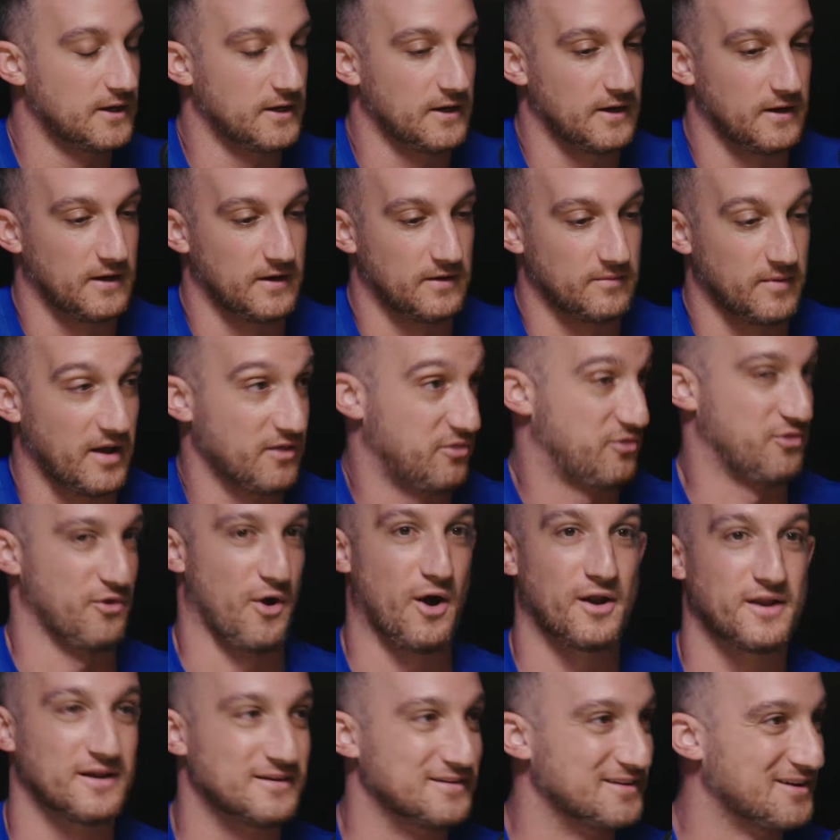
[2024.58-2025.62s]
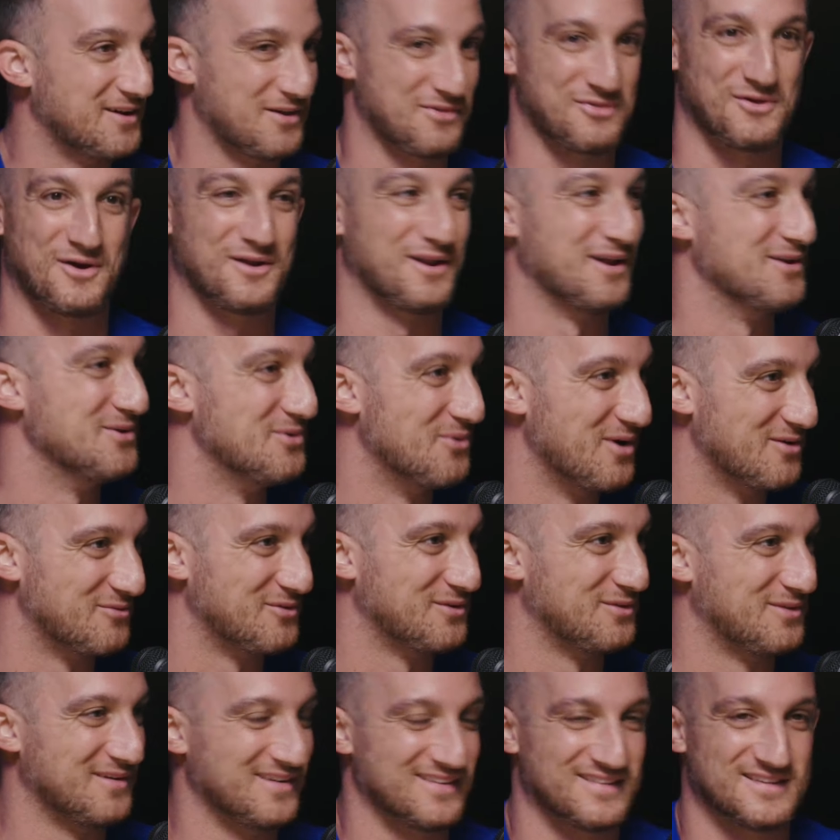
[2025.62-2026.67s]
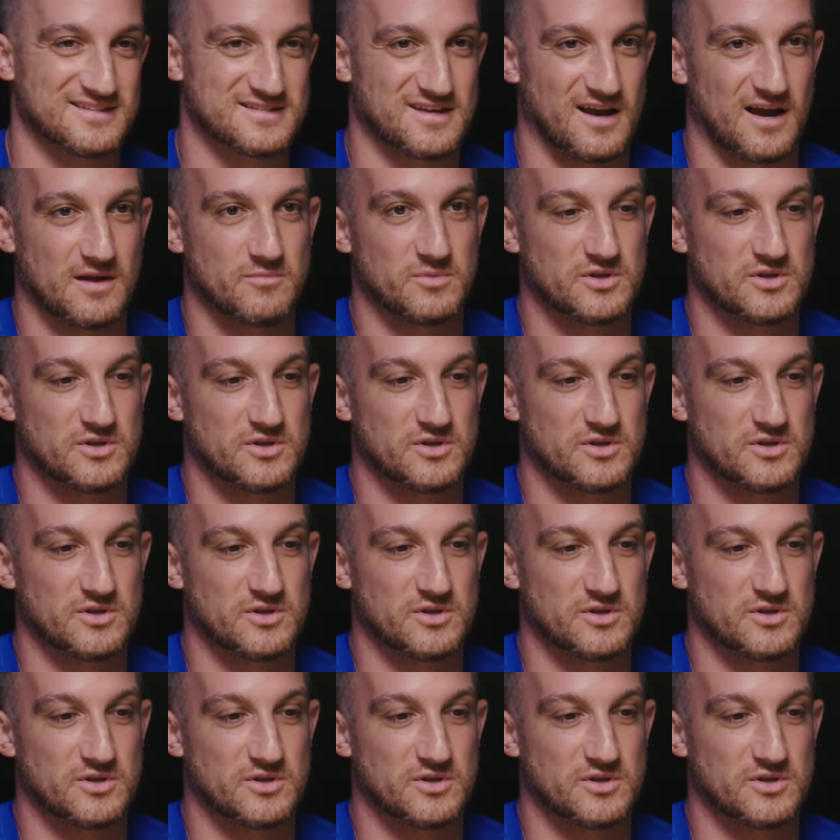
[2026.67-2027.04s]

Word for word: Um, I thought I did. I thought I knew everything at the time,